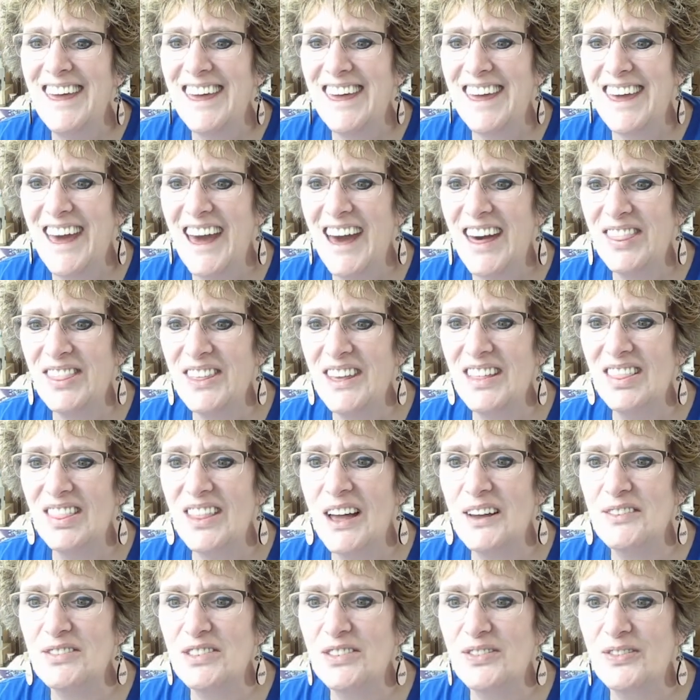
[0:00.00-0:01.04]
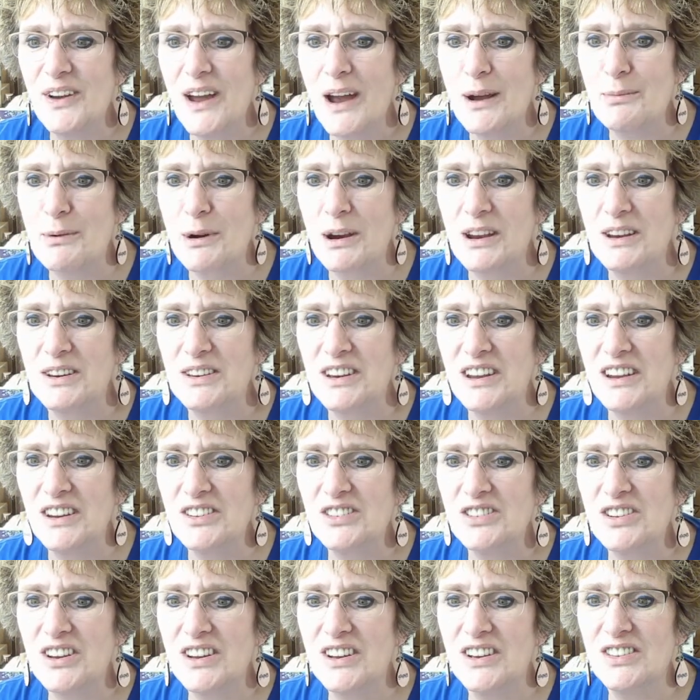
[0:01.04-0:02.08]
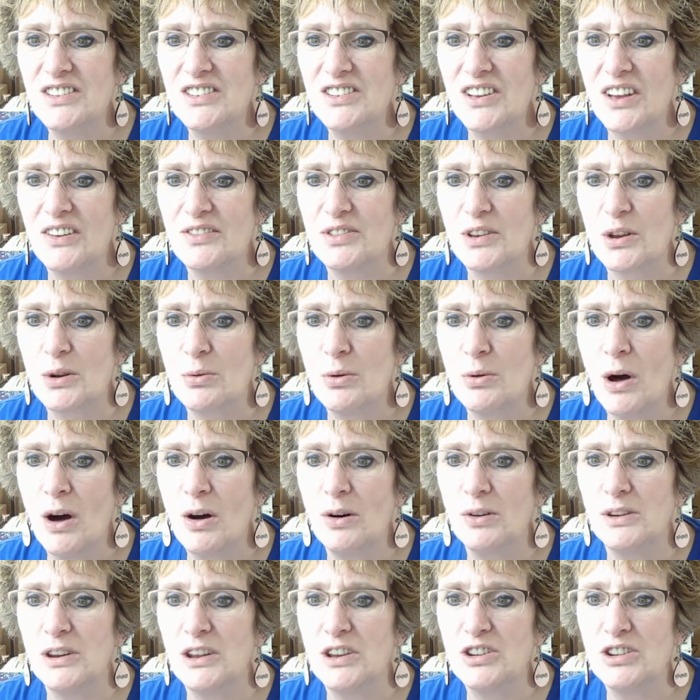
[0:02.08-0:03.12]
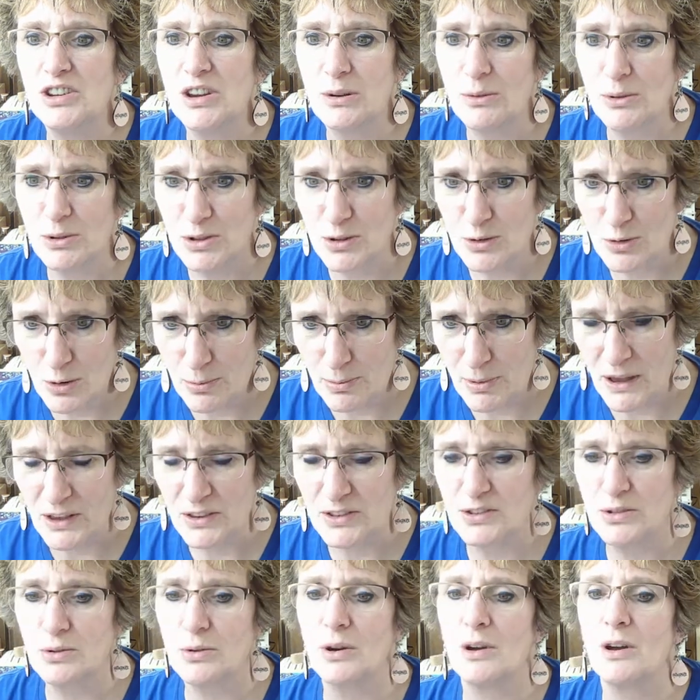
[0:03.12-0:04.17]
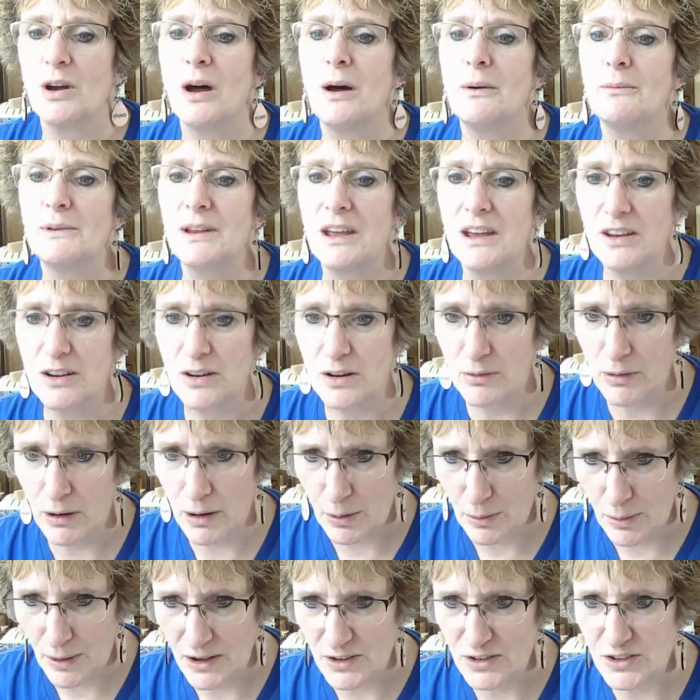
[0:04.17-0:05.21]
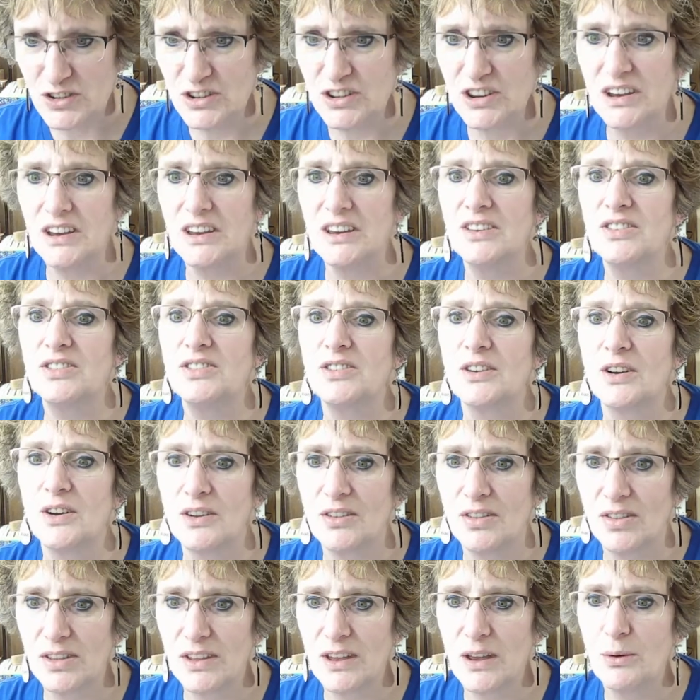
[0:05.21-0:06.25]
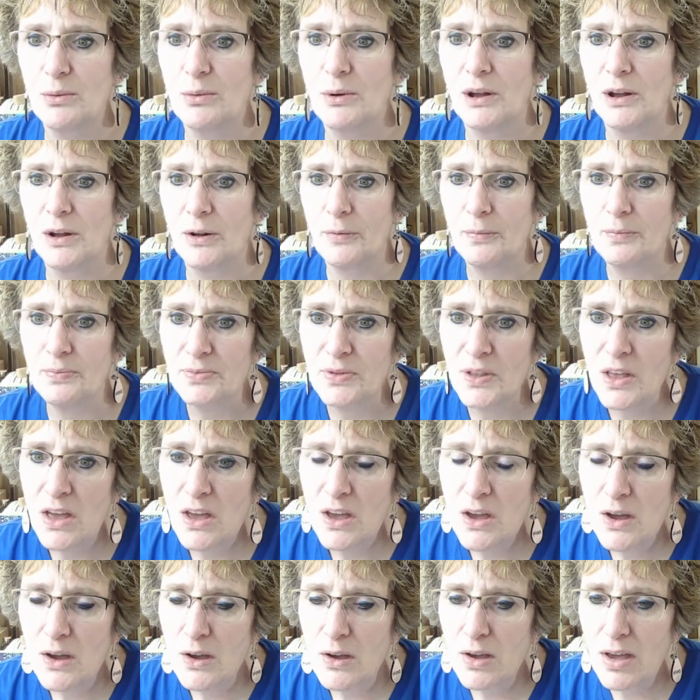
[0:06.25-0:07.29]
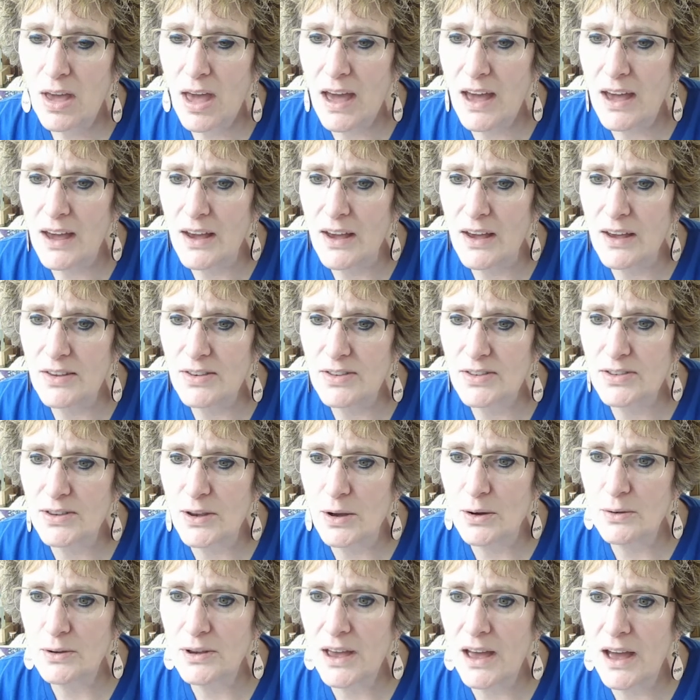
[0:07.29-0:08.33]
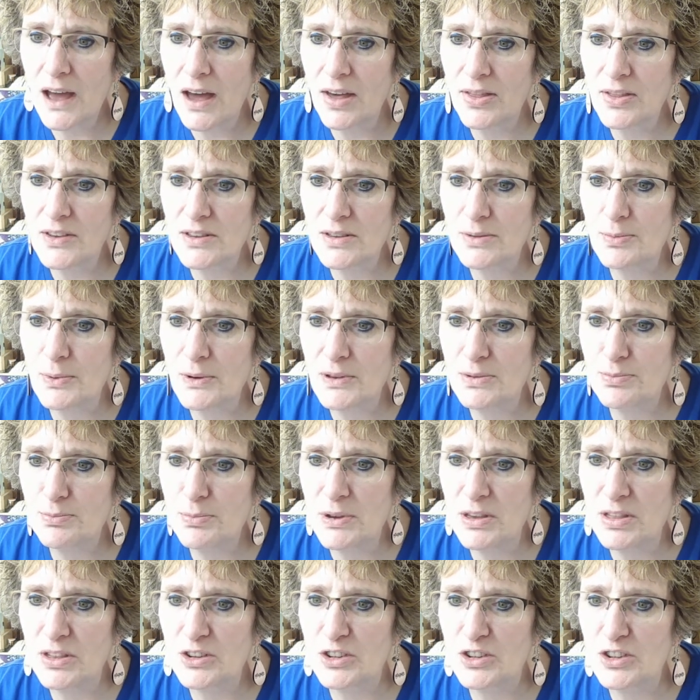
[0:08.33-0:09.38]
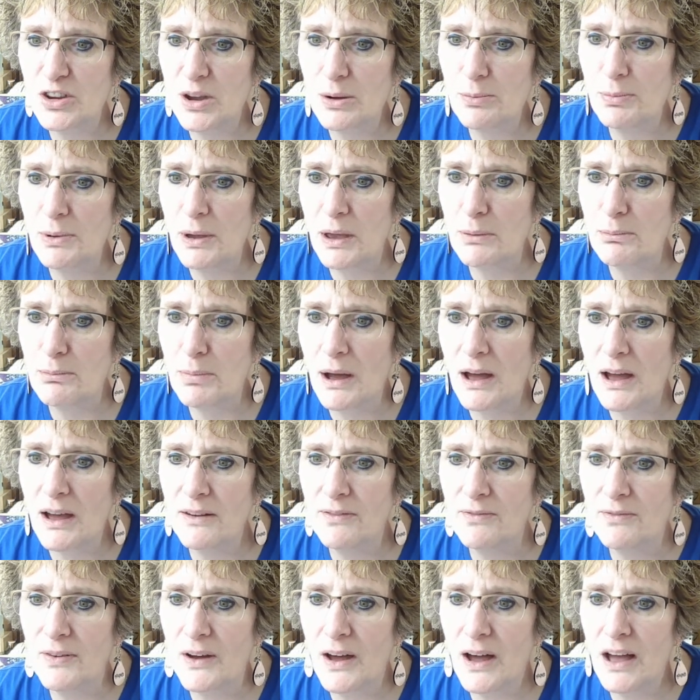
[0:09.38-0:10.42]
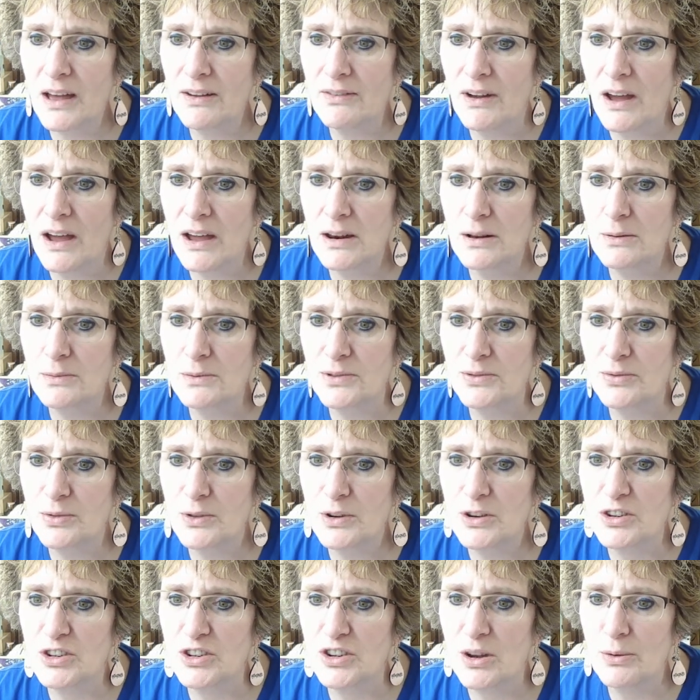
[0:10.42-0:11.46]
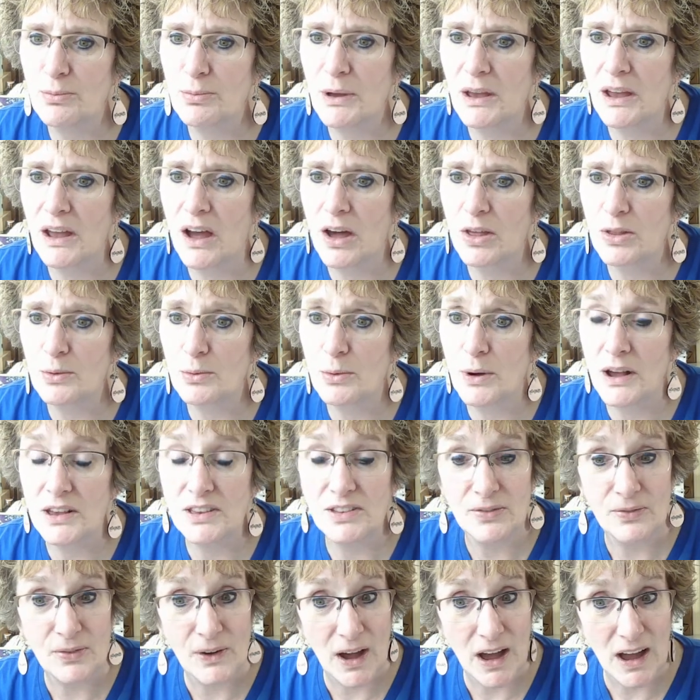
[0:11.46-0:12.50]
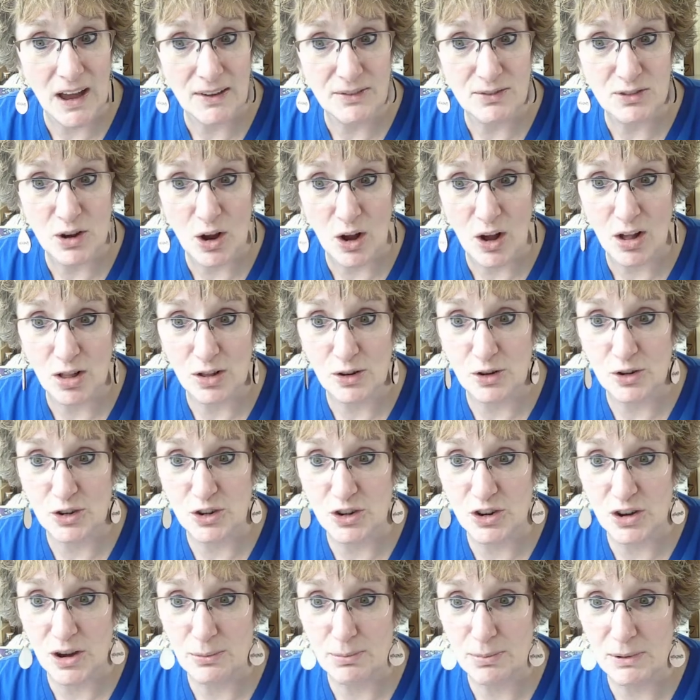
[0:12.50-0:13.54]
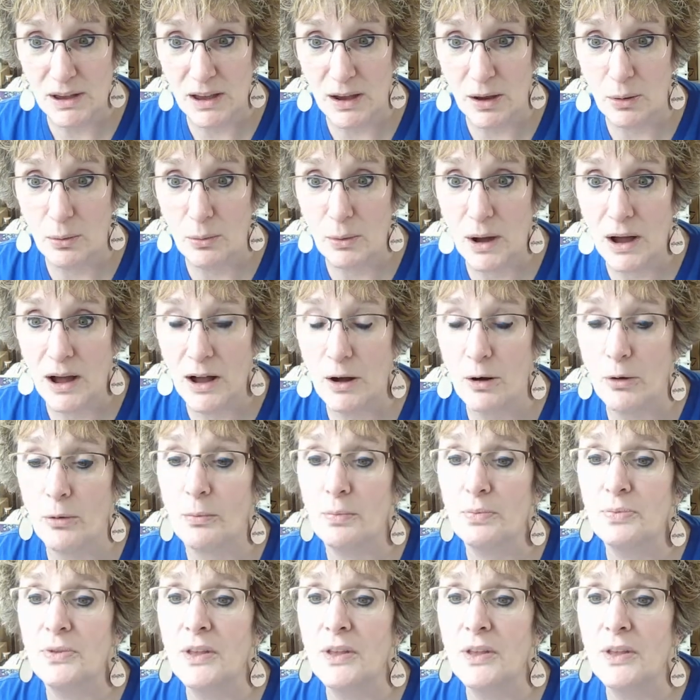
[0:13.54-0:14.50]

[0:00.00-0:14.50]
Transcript: Kathy loves fabric addiction. She loves quality. She will do her best to accommodate your request. She certainly will. Okay, so yeah, this must be the shipping. Buy five items free shipping, otherwise $5 shipping. Wow.